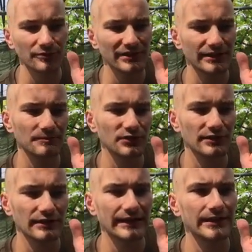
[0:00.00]
For me, I'm
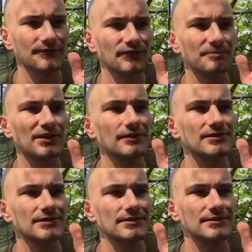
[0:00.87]
going to have the
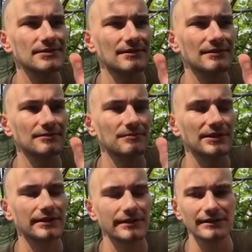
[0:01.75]
pulses on
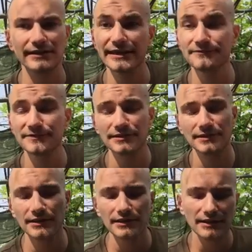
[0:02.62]
my left.
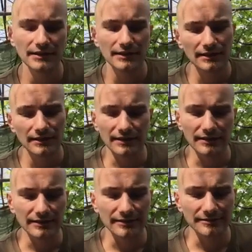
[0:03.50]

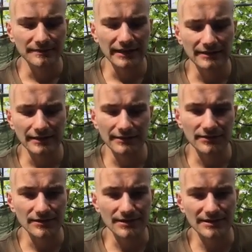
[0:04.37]
And then
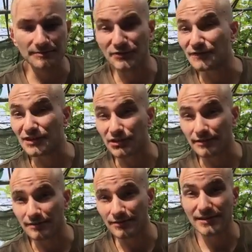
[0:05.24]
there's the
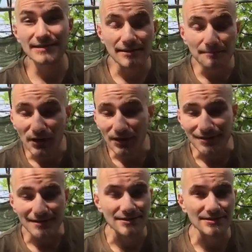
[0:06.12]
subdivisions,
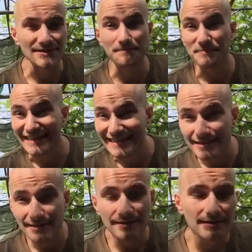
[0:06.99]
sub-pulses, the
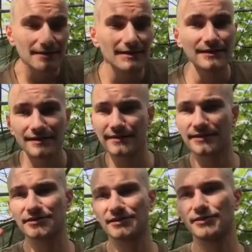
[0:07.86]
beats
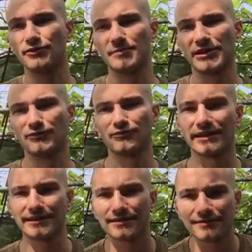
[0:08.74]
that are going to go on my
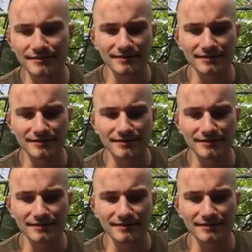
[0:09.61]
right.